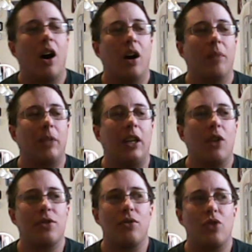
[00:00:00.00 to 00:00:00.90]
He
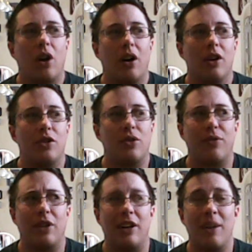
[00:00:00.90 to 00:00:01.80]
also charged for
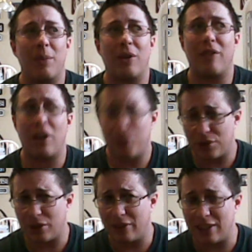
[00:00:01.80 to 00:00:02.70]
a number of other
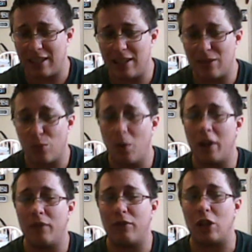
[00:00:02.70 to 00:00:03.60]
services, one
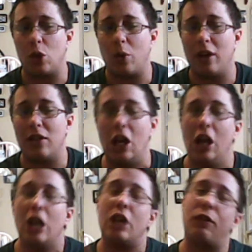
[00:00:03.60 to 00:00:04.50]
of which was,
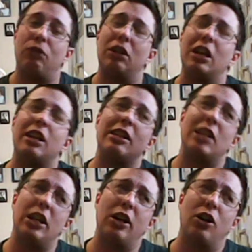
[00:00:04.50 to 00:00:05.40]
if you need an
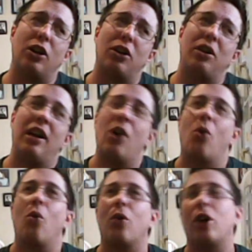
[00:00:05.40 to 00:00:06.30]
ear
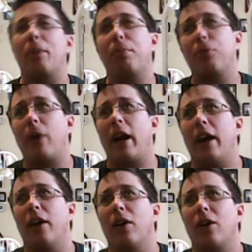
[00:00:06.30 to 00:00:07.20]
or a
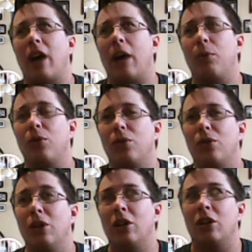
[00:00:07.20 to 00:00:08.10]
prayer, I will
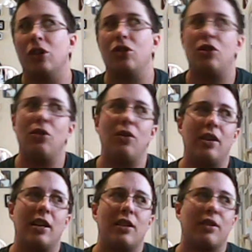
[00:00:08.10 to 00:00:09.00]
do
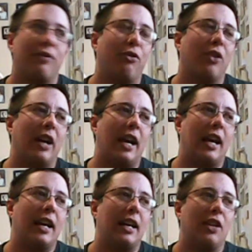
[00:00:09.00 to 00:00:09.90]
this for
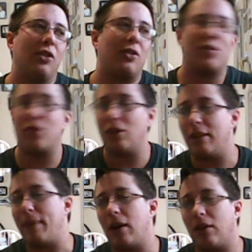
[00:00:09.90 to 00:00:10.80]
a certain
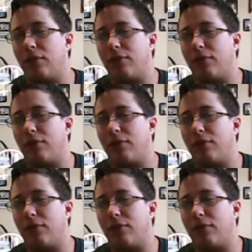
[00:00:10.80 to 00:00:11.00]
amount of